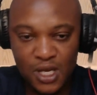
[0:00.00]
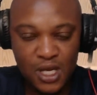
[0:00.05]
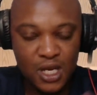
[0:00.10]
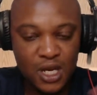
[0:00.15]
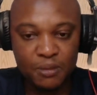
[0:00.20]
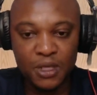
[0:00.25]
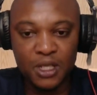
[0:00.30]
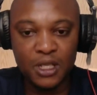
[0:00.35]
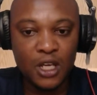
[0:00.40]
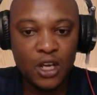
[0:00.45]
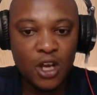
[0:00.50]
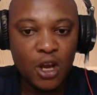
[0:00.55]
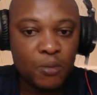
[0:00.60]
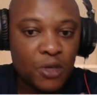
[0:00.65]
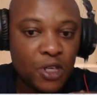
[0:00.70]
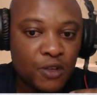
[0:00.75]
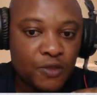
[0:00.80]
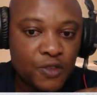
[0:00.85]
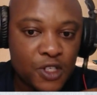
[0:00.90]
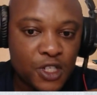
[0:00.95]
mean, a couple
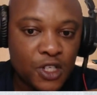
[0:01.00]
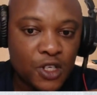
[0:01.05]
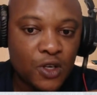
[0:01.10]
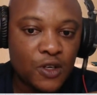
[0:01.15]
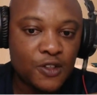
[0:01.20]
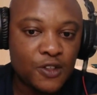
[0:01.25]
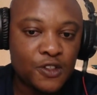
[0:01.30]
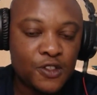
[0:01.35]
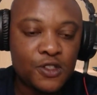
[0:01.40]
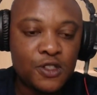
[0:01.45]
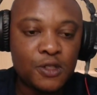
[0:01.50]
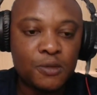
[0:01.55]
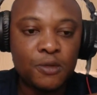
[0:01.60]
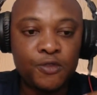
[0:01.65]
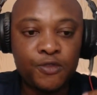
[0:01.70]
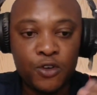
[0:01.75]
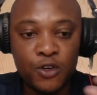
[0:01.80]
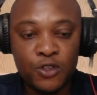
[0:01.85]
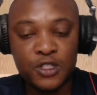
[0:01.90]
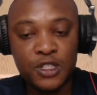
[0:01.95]
of years ago, it used to be
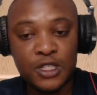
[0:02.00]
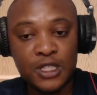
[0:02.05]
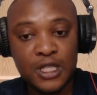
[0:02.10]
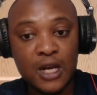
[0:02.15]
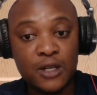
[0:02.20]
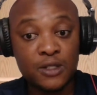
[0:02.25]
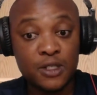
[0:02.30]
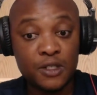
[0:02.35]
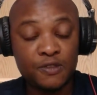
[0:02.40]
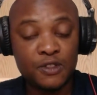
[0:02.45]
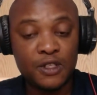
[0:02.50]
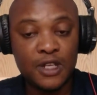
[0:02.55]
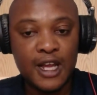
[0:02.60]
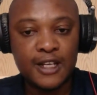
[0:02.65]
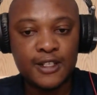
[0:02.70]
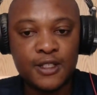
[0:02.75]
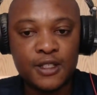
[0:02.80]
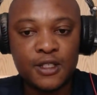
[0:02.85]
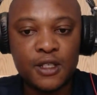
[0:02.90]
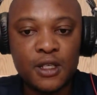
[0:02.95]
40,000, even
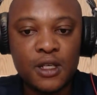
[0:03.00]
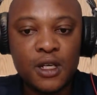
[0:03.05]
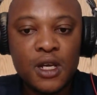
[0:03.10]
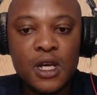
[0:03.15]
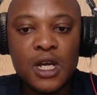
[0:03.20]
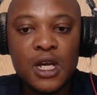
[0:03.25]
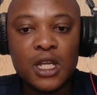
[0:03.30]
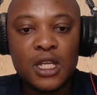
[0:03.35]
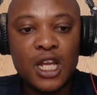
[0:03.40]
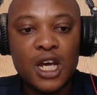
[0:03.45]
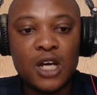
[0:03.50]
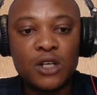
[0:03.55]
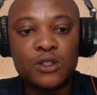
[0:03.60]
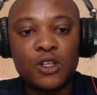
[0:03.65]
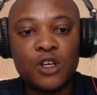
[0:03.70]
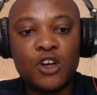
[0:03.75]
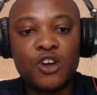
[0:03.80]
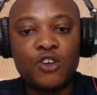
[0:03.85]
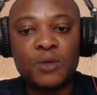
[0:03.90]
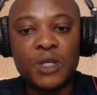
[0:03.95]
last year. Now, the
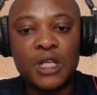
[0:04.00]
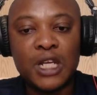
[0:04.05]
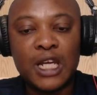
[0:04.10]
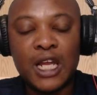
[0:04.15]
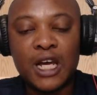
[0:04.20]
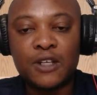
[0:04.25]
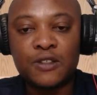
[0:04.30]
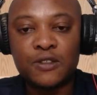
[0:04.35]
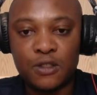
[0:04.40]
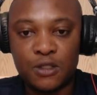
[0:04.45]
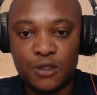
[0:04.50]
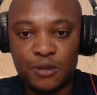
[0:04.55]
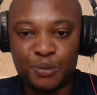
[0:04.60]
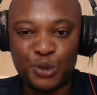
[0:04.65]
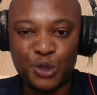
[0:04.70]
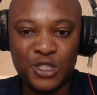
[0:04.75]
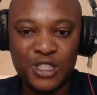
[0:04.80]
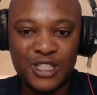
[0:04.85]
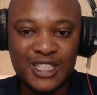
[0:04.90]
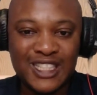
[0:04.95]
government allows you to
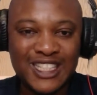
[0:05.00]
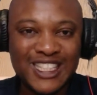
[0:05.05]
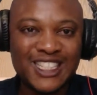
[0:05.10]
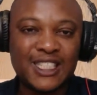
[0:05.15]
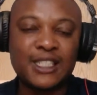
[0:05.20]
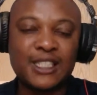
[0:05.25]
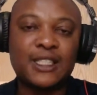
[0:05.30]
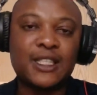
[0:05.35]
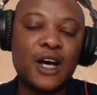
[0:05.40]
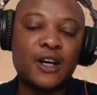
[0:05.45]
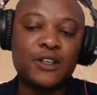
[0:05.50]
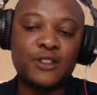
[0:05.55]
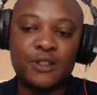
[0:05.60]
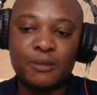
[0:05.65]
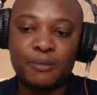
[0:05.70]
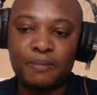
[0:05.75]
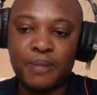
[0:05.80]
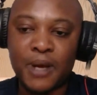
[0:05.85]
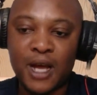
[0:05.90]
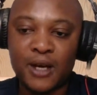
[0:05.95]
put
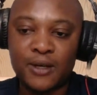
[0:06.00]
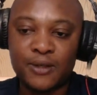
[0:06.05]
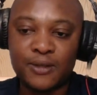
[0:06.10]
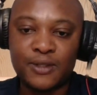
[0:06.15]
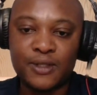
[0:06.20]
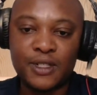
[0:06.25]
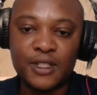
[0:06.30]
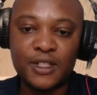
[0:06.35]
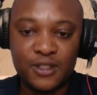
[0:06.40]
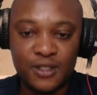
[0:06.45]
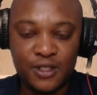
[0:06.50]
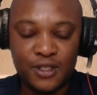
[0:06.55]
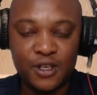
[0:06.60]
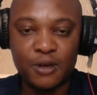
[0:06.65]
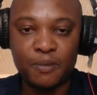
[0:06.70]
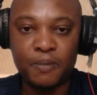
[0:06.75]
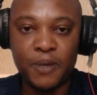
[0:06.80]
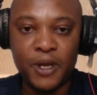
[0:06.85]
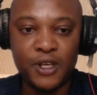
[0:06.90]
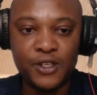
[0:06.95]
£60,000 into your
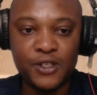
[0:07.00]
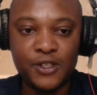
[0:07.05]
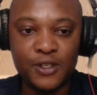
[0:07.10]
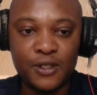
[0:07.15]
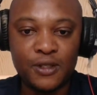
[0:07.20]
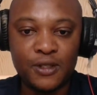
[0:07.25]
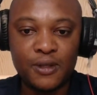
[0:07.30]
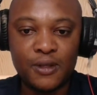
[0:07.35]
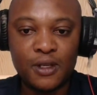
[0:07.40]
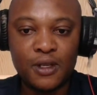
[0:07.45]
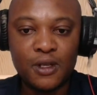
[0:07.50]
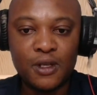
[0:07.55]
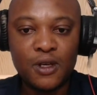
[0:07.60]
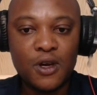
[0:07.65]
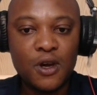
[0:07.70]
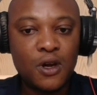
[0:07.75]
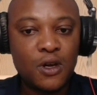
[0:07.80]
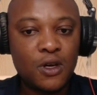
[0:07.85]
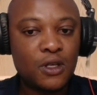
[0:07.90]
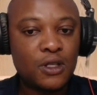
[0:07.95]
pension,
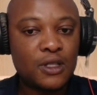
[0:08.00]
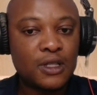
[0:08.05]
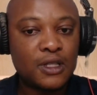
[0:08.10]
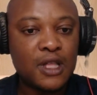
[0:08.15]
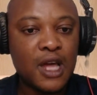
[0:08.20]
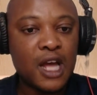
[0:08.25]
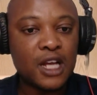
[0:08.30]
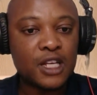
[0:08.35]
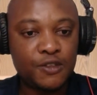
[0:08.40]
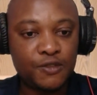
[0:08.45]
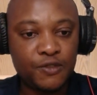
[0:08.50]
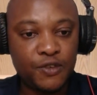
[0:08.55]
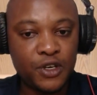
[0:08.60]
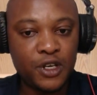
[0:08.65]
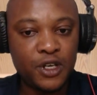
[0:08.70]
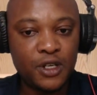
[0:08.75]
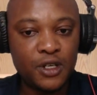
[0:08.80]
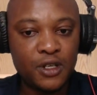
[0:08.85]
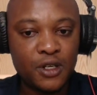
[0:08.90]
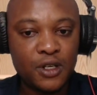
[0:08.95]

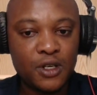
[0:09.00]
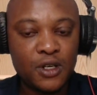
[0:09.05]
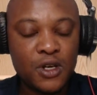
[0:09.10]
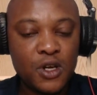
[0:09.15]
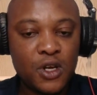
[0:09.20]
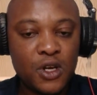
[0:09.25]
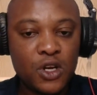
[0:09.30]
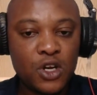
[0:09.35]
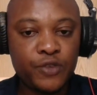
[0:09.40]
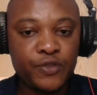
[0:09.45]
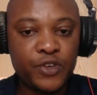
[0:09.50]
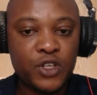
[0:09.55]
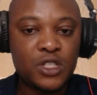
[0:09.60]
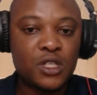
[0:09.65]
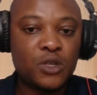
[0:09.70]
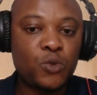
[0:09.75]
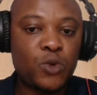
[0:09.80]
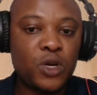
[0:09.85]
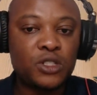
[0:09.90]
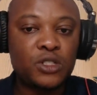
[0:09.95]
tax-free.
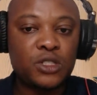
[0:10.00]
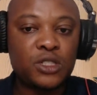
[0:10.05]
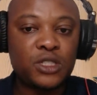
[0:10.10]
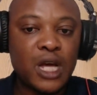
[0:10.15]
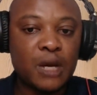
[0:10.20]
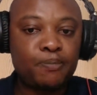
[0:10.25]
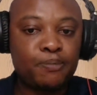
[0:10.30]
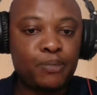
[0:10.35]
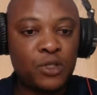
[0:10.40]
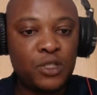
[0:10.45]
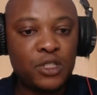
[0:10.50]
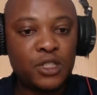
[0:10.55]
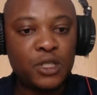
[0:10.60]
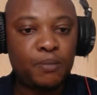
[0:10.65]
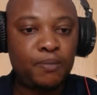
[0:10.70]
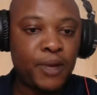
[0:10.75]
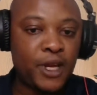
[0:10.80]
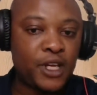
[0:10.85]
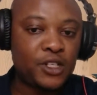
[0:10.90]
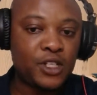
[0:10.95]
Obviously, when you start pulling the
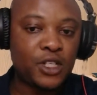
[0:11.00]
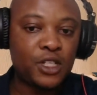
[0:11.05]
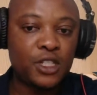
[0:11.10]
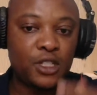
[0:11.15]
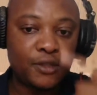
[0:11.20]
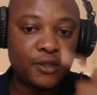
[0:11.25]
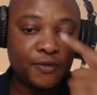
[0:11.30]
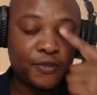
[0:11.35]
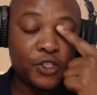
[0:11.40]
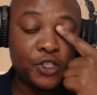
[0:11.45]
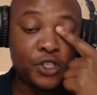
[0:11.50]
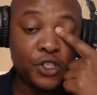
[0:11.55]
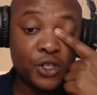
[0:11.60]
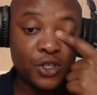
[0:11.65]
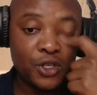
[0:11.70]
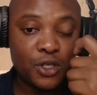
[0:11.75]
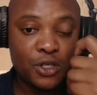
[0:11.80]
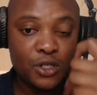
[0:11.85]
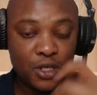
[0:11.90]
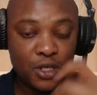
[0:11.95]
pension in the future,